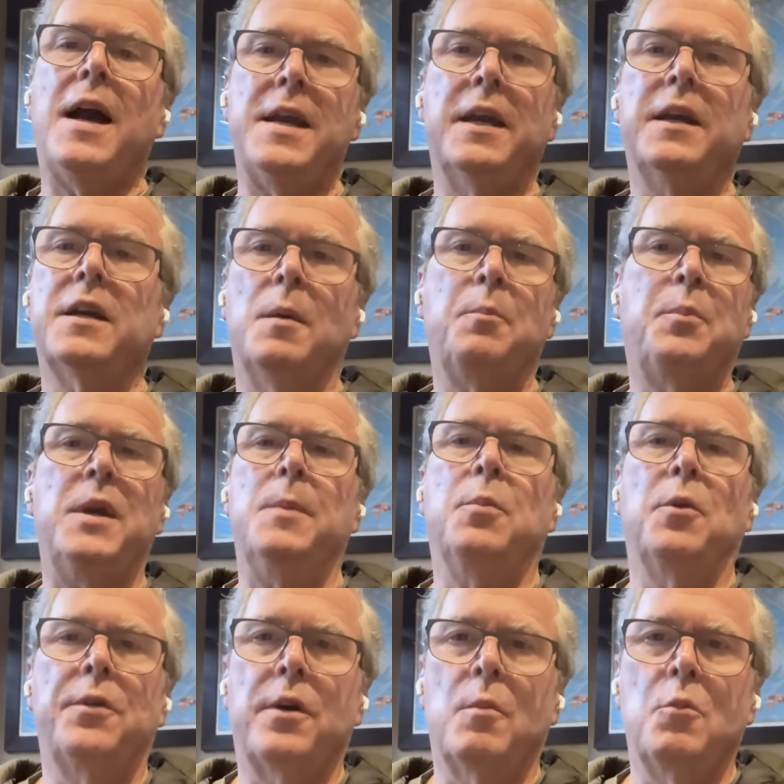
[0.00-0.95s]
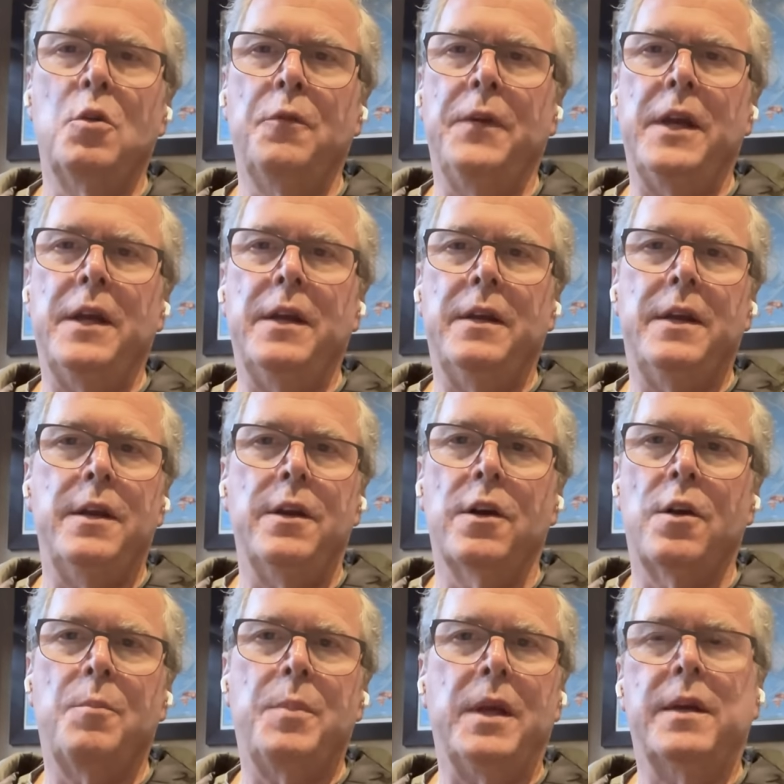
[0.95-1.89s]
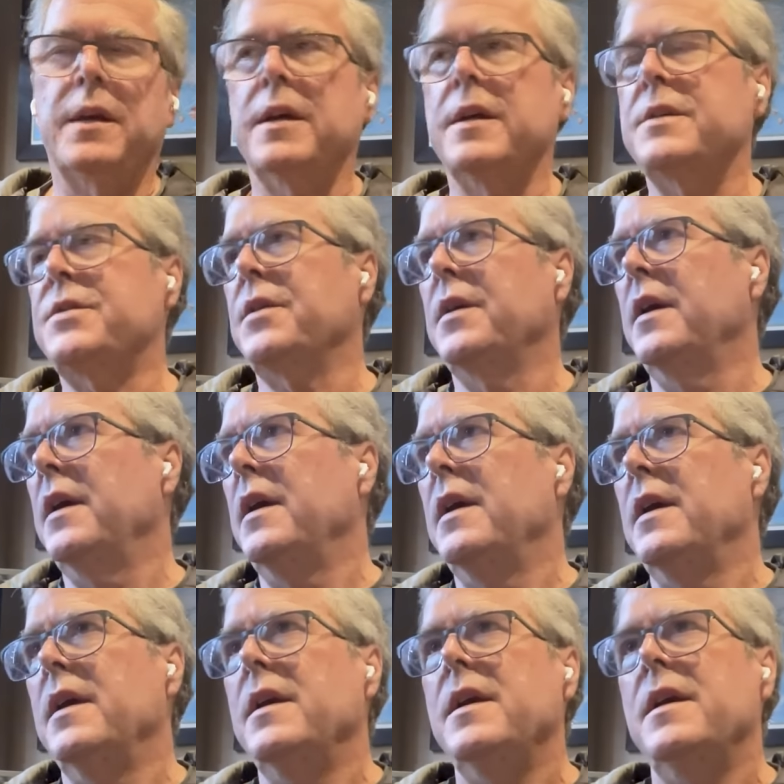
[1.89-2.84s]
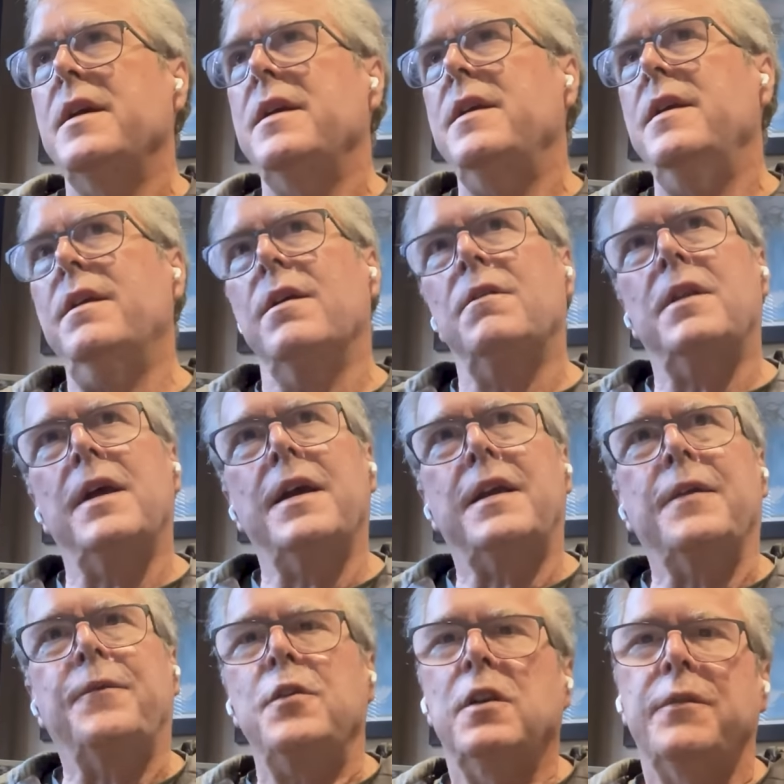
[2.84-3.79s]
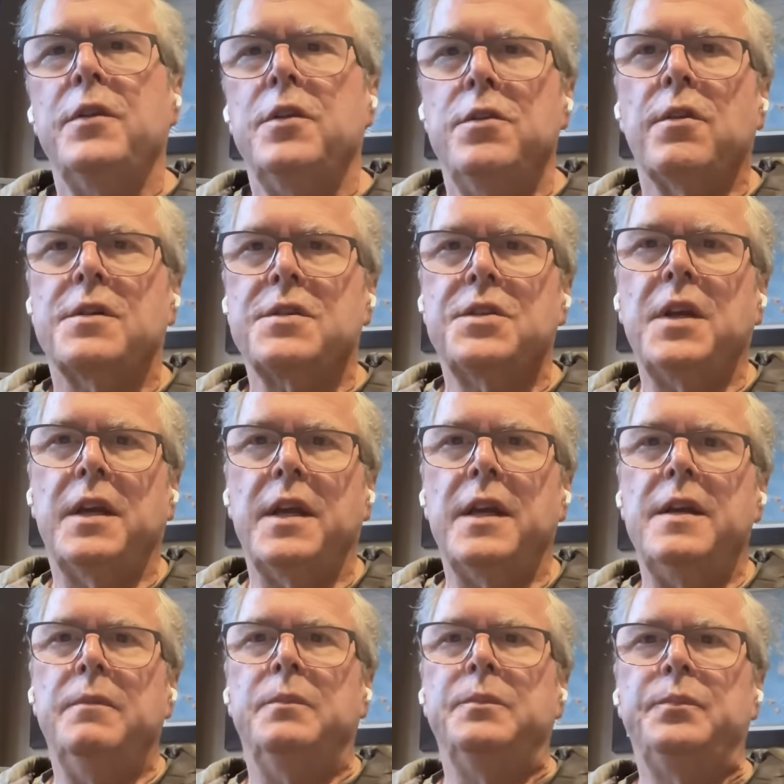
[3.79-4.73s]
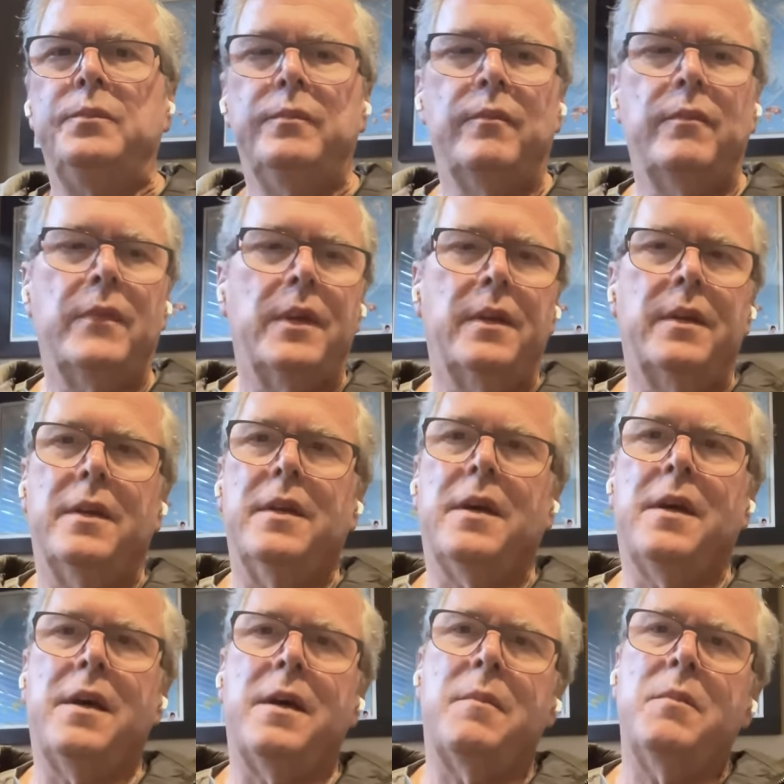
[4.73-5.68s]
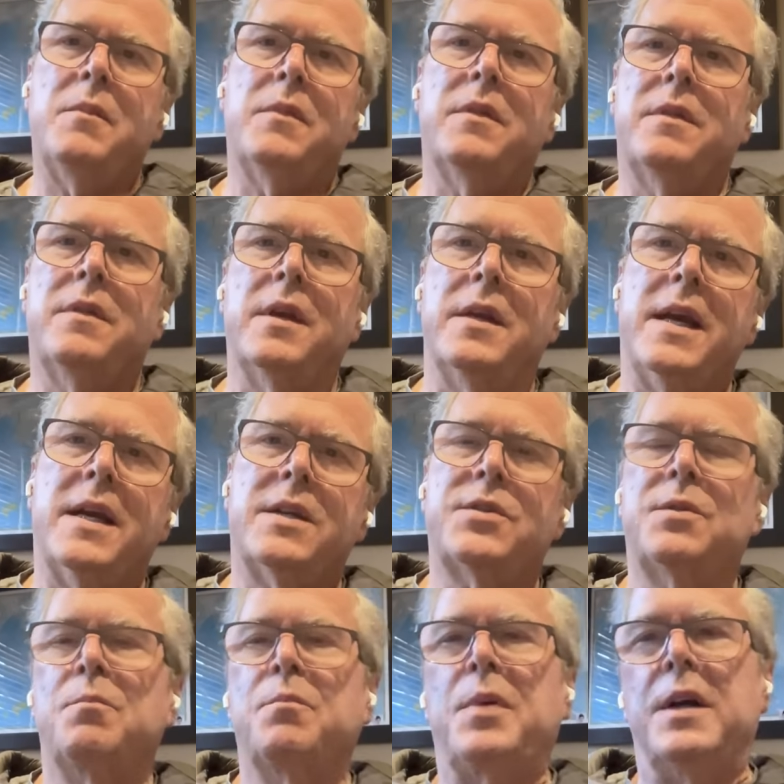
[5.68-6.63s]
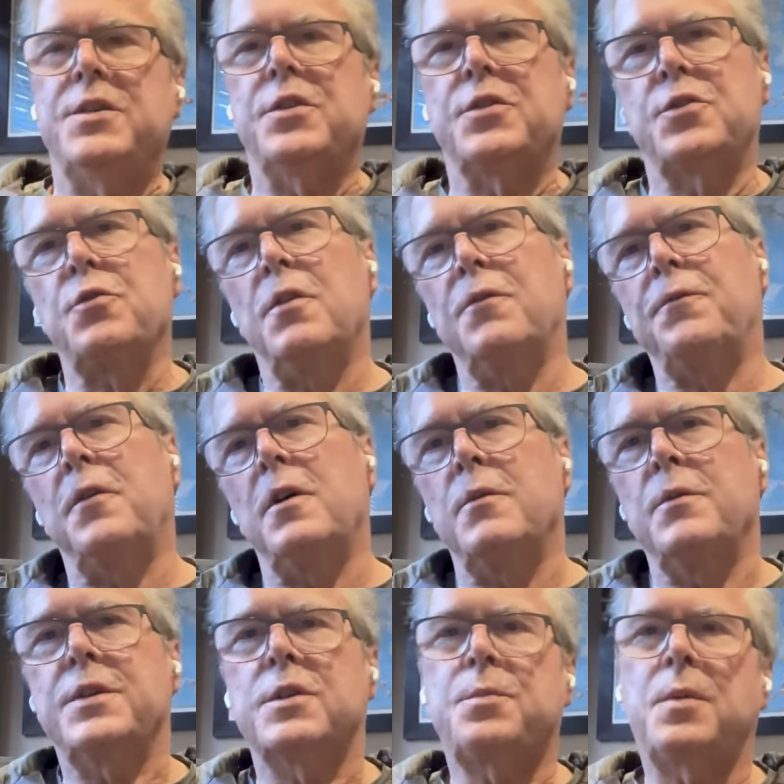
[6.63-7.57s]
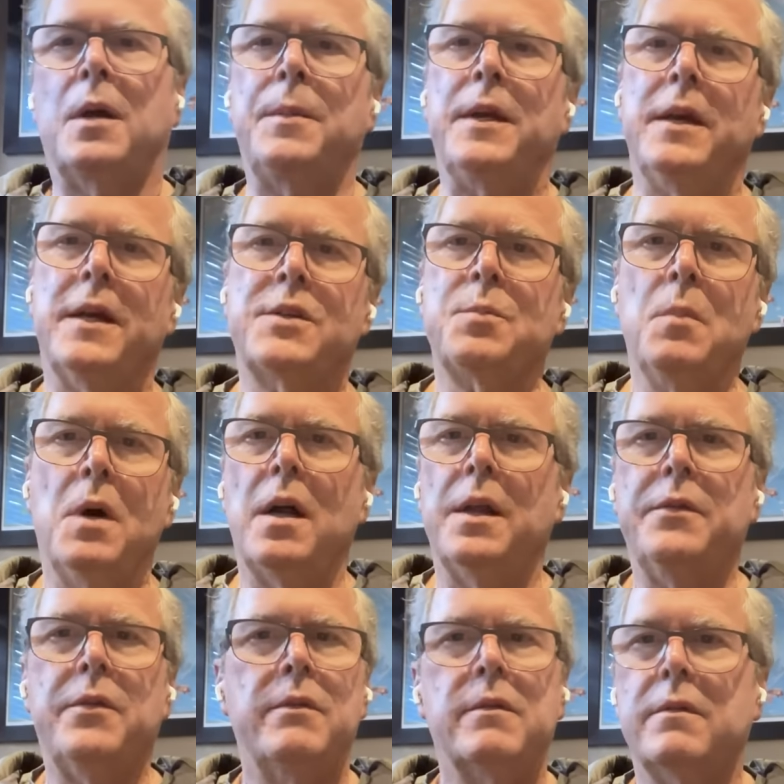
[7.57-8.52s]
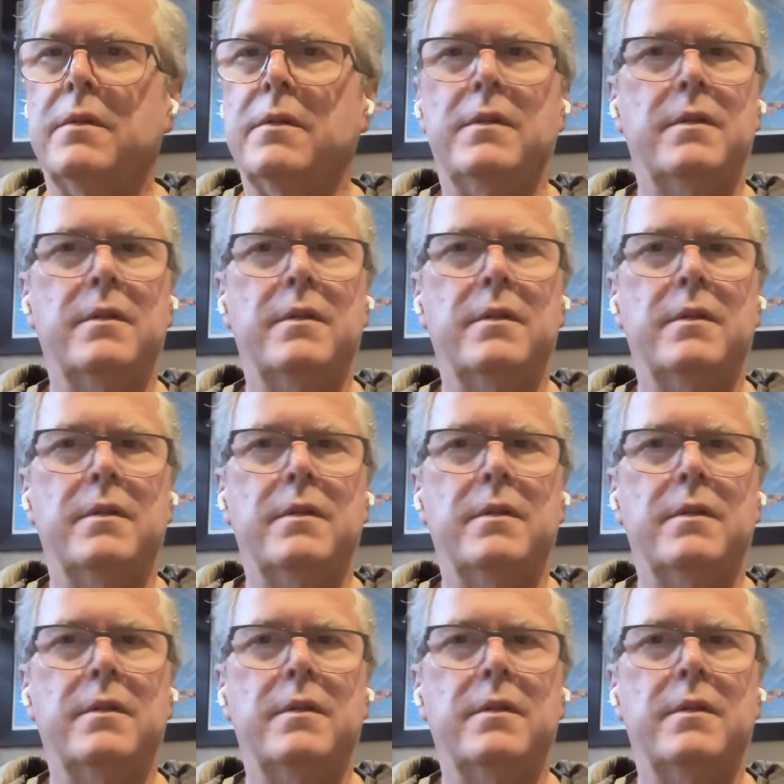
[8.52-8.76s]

are high income people that are moving here because, you know, like if you live in New York City, uh, the next budget shortfall, which is probably next month,